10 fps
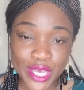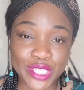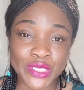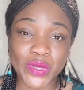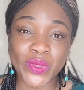
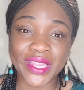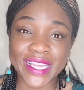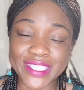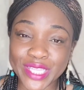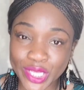So
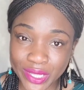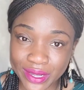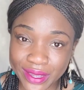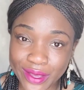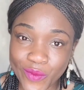let's
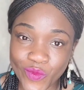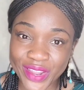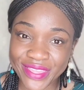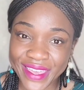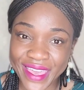look
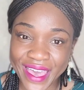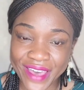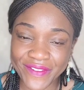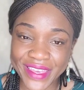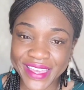what they
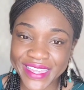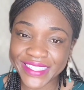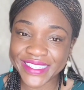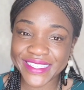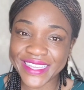have
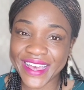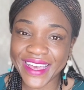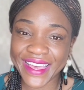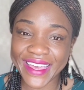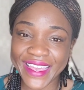
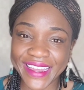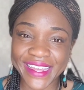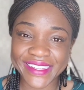inside.